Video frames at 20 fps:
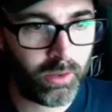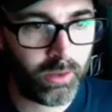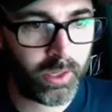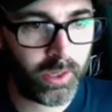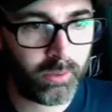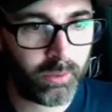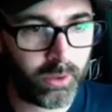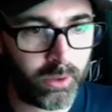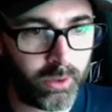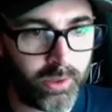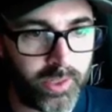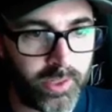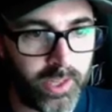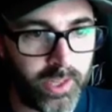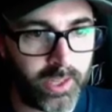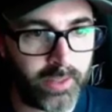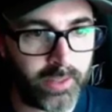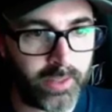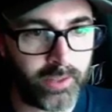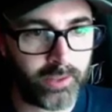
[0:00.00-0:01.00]
and I'm going to
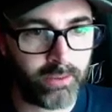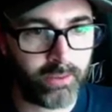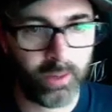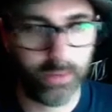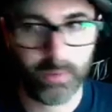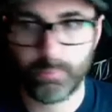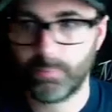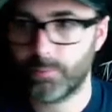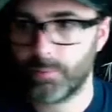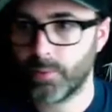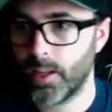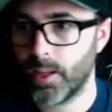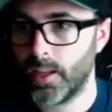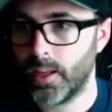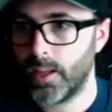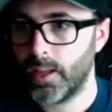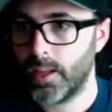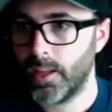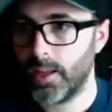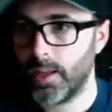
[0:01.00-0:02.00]
select this one.
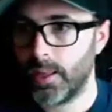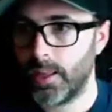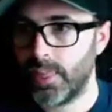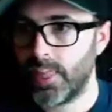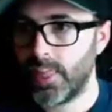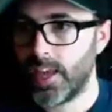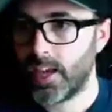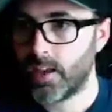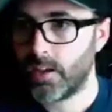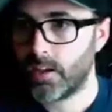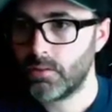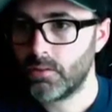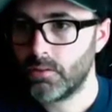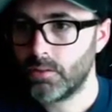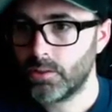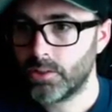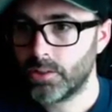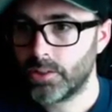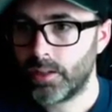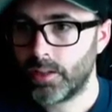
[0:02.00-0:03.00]
And now,
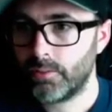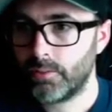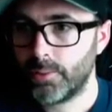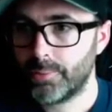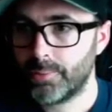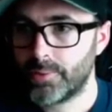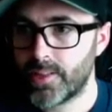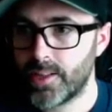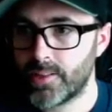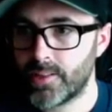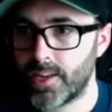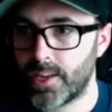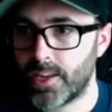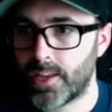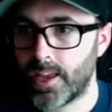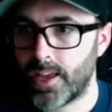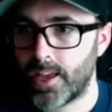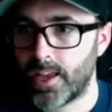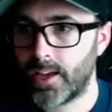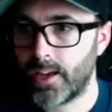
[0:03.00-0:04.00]
the develop
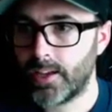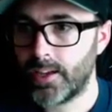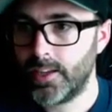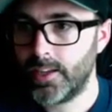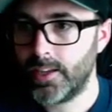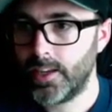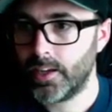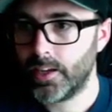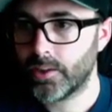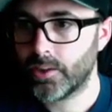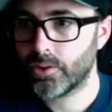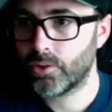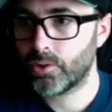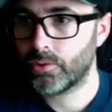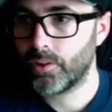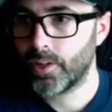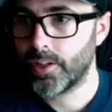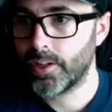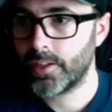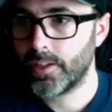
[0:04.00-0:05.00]
setting, here on the
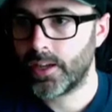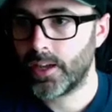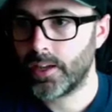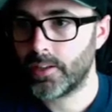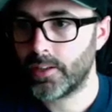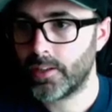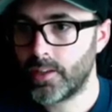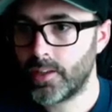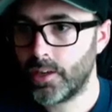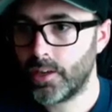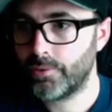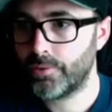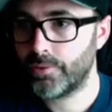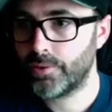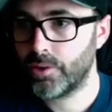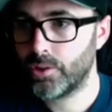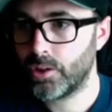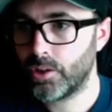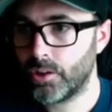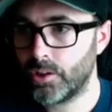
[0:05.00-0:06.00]
right, instead of
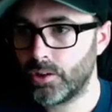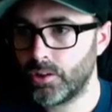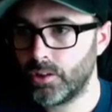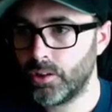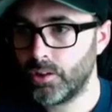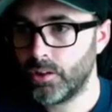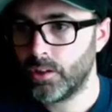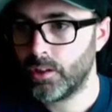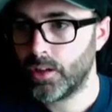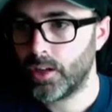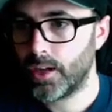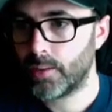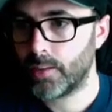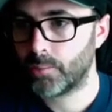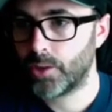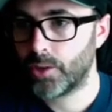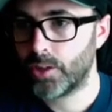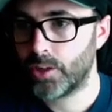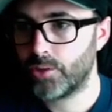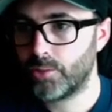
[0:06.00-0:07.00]
none,
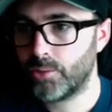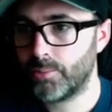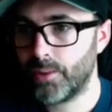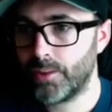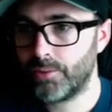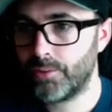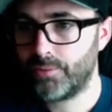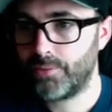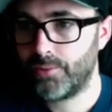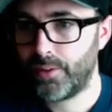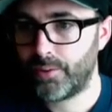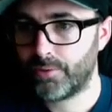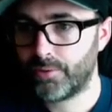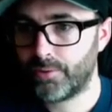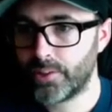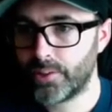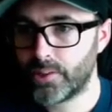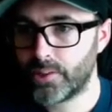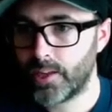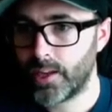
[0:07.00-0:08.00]
I'm going to my
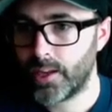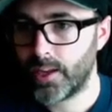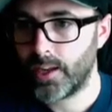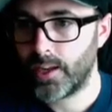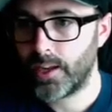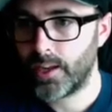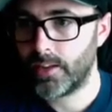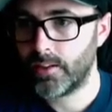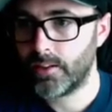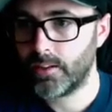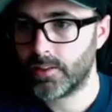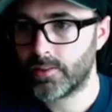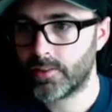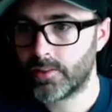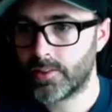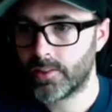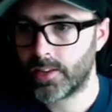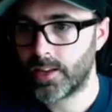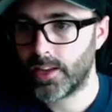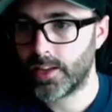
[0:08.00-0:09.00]
favorite and
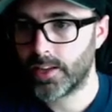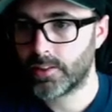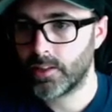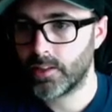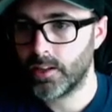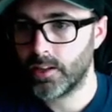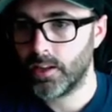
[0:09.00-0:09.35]
select